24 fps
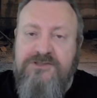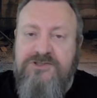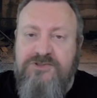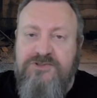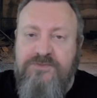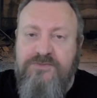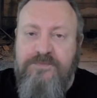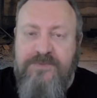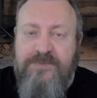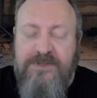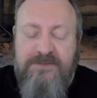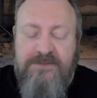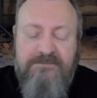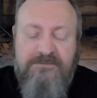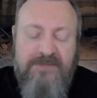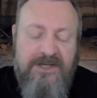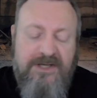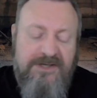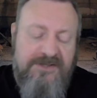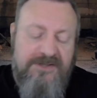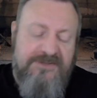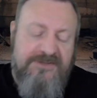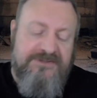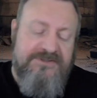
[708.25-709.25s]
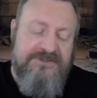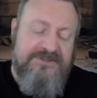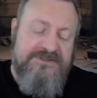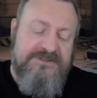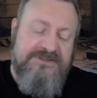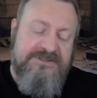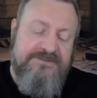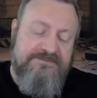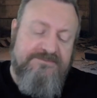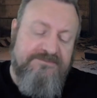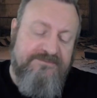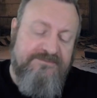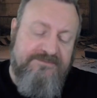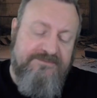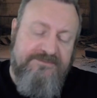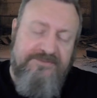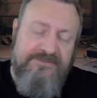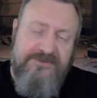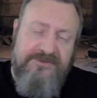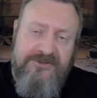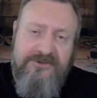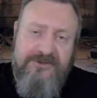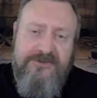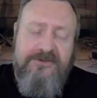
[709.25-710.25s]
2 pin markers
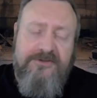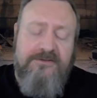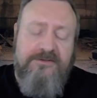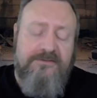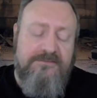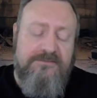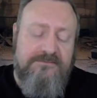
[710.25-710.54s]
per